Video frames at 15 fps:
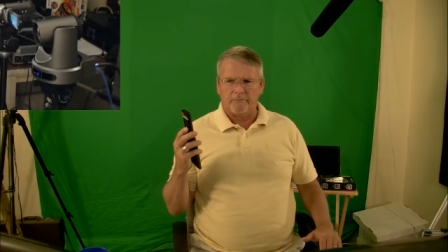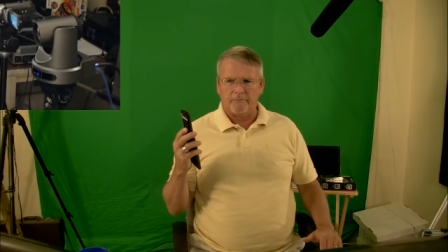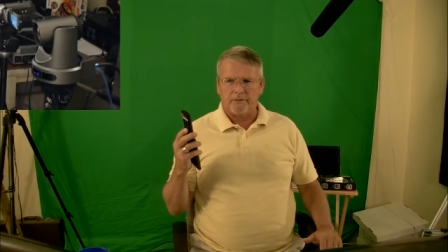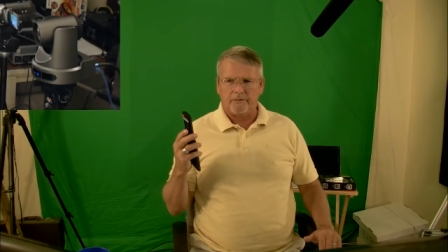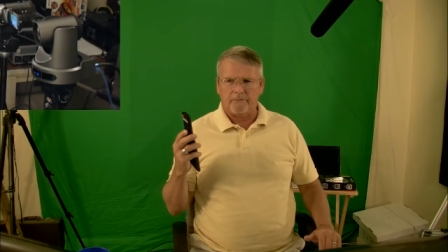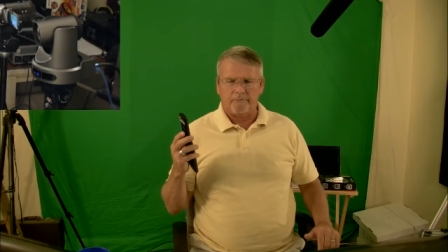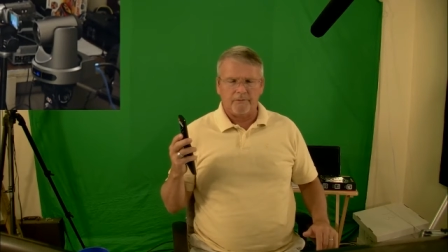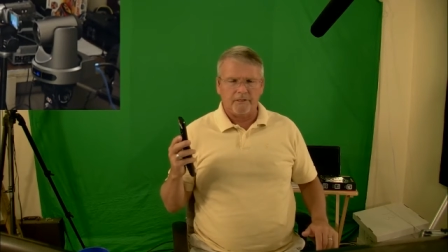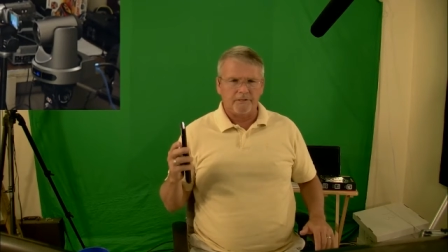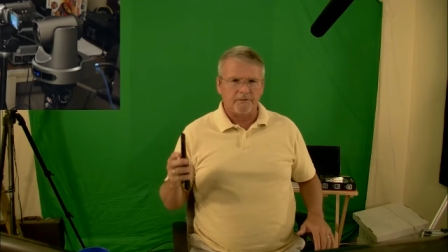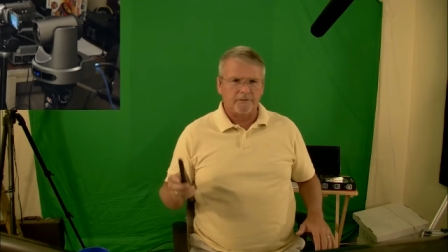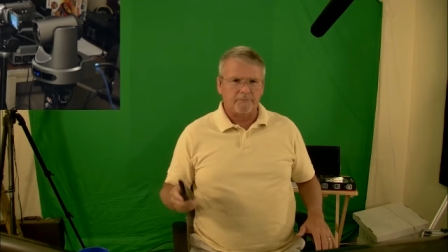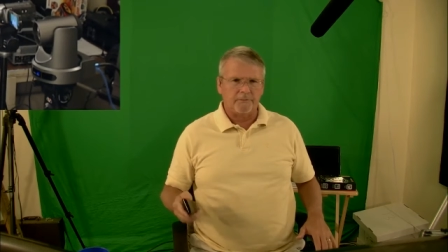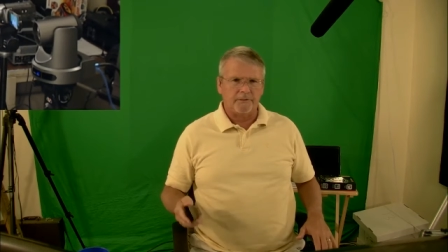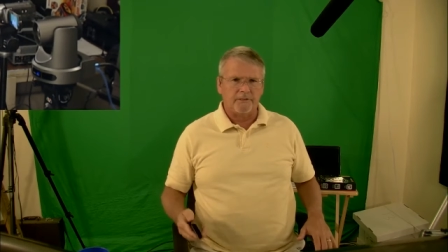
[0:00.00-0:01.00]
May
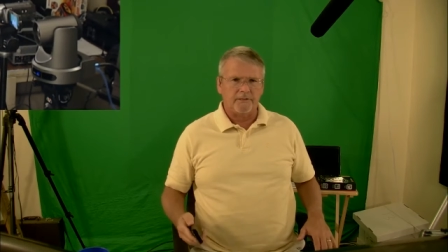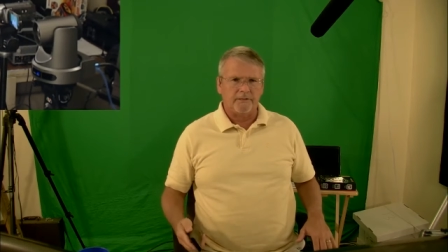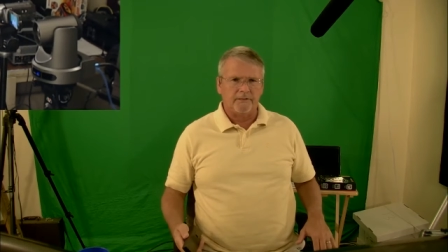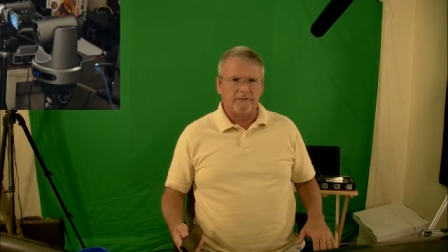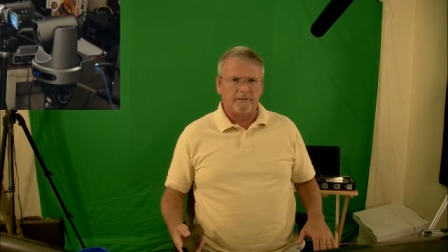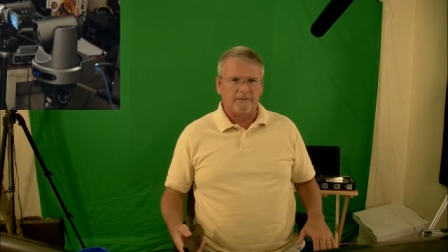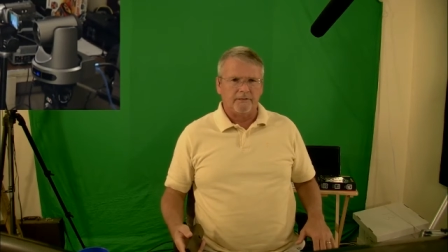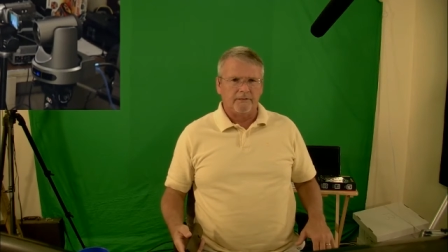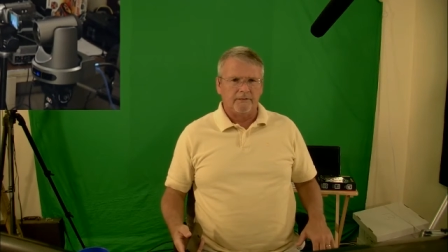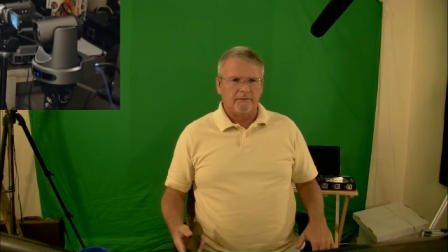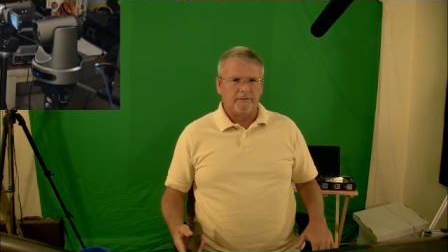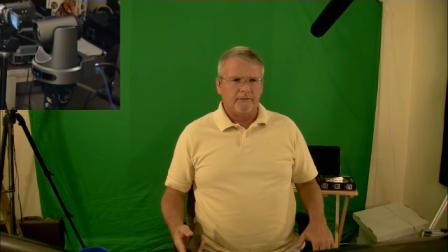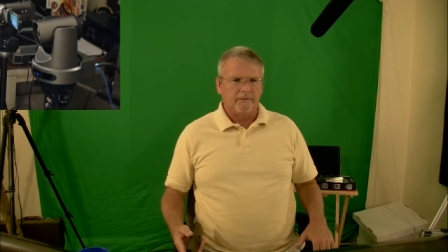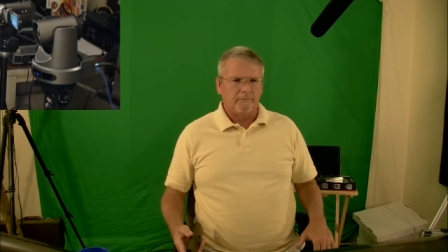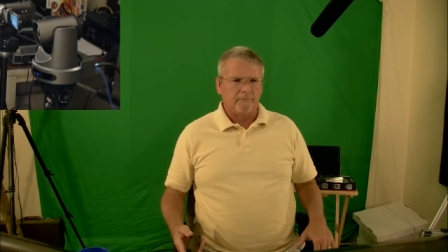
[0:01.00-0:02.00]
just be
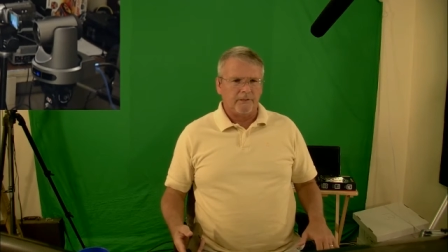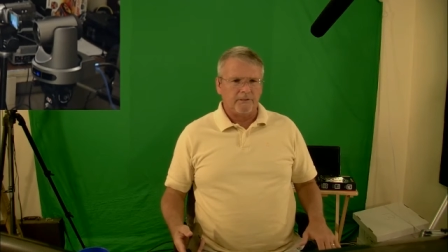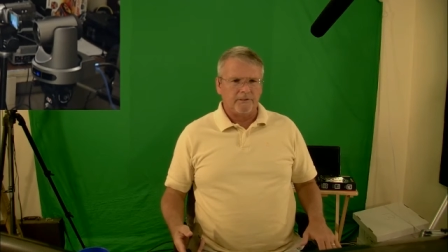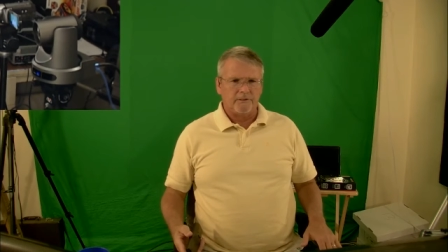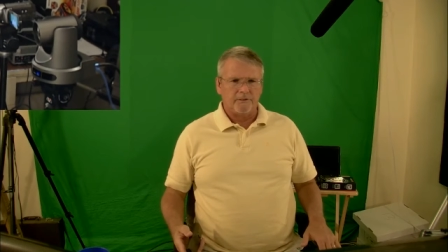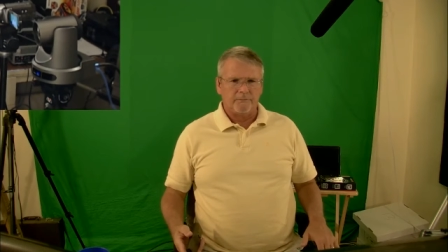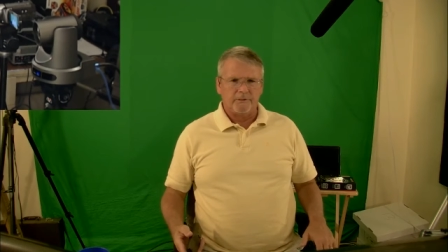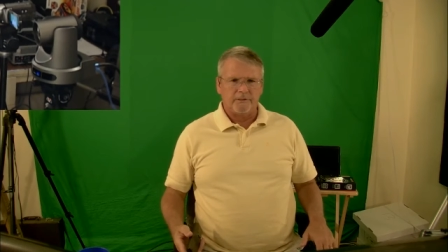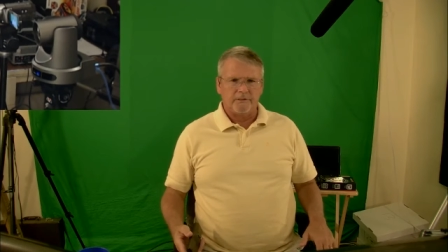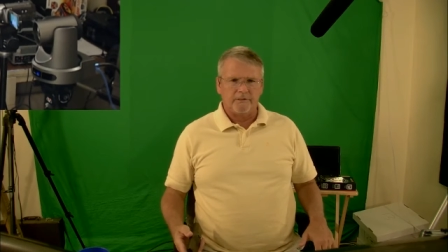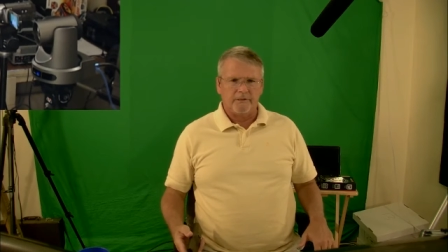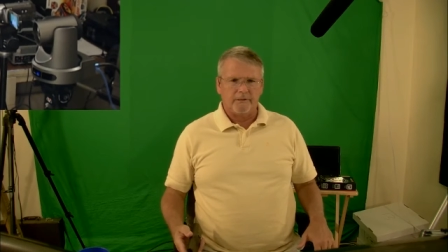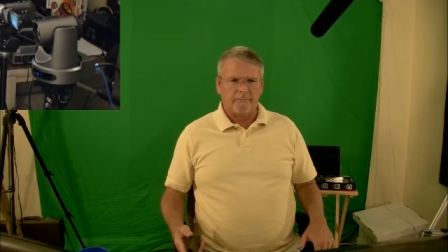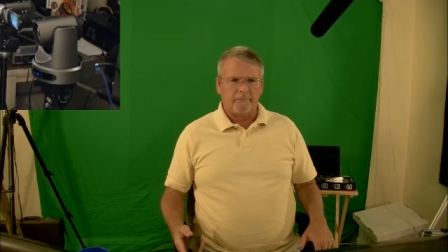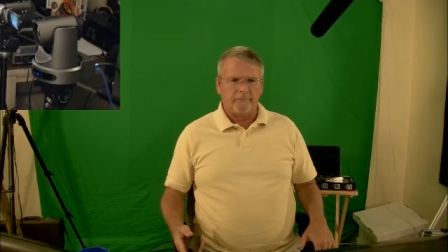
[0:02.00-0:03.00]
them.